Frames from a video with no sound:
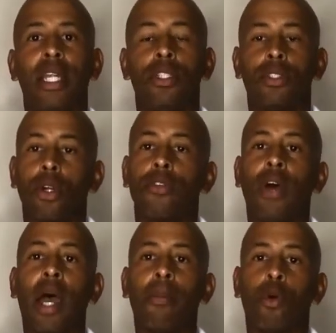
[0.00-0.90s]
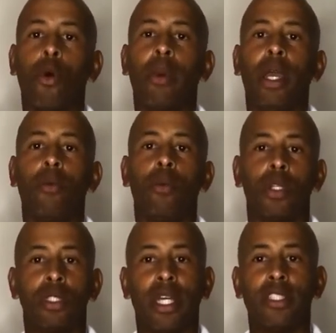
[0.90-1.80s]
a certified probate real
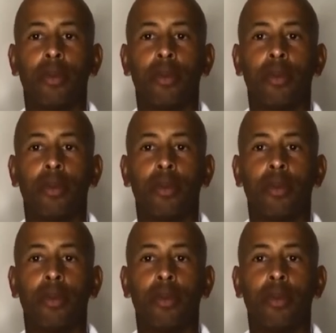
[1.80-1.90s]
estate